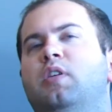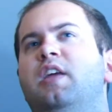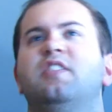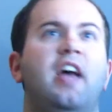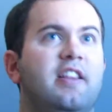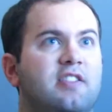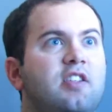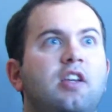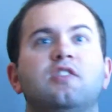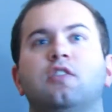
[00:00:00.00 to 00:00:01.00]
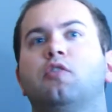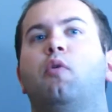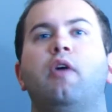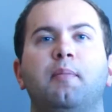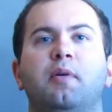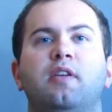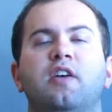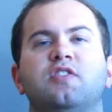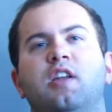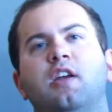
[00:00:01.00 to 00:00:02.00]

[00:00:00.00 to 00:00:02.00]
intense scenes, a little more epicness,